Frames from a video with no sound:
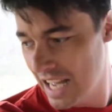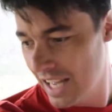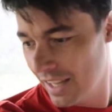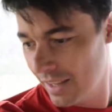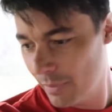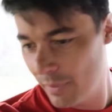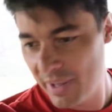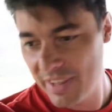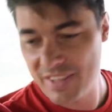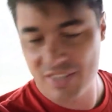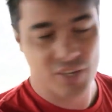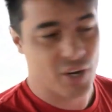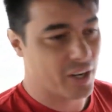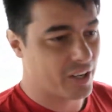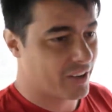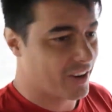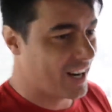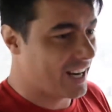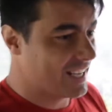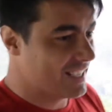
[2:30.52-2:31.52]
The weather's not
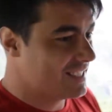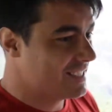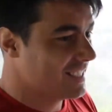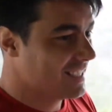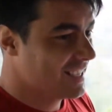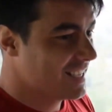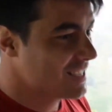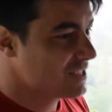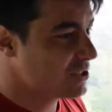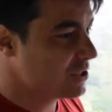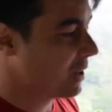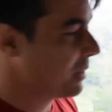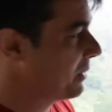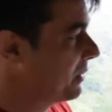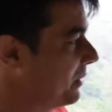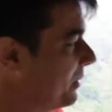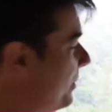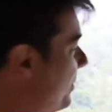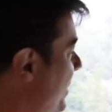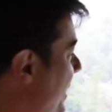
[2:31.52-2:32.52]
great, so
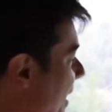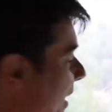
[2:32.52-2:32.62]
we're